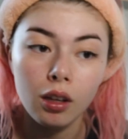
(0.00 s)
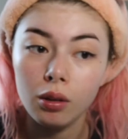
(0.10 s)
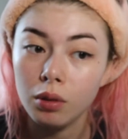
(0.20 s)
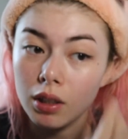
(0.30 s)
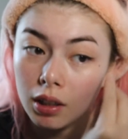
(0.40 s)

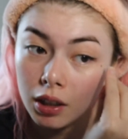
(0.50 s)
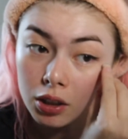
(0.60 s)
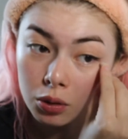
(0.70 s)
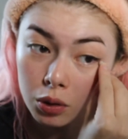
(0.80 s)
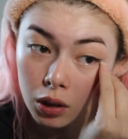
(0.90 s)
The reason I
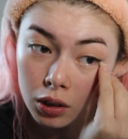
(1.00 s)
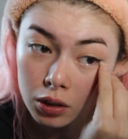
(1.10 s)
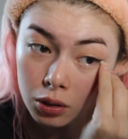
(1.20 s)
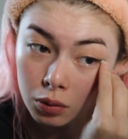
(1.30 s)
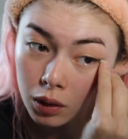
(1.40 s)
chose not
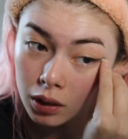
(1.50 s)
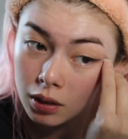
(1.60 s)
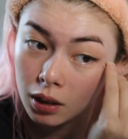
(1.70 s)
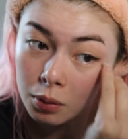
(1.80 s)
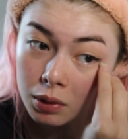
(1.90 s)
to, as
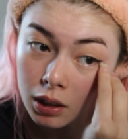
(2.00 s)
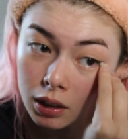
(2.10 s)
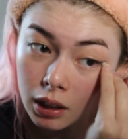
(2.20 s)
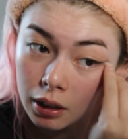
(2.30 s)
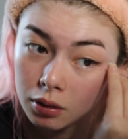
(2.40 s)
dumb as it
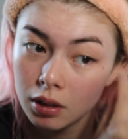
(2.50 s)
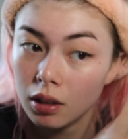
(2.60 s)
sounds,